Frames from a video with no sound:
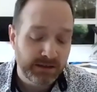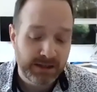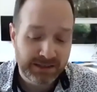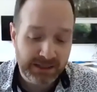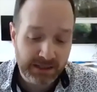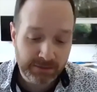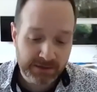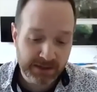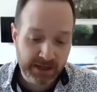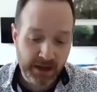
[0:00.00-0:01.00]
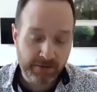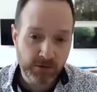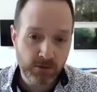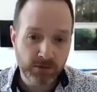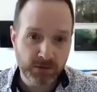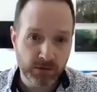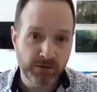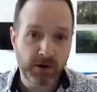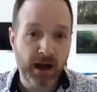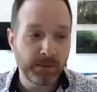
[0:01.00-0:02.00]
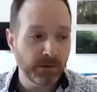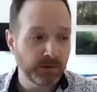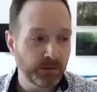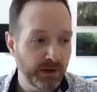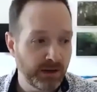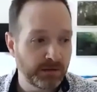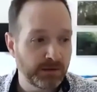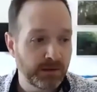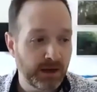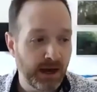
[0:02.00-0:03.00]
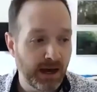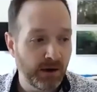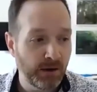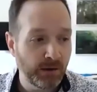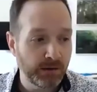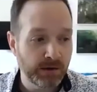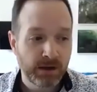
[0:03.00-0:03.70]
It seems like, have you sort of grappled with how,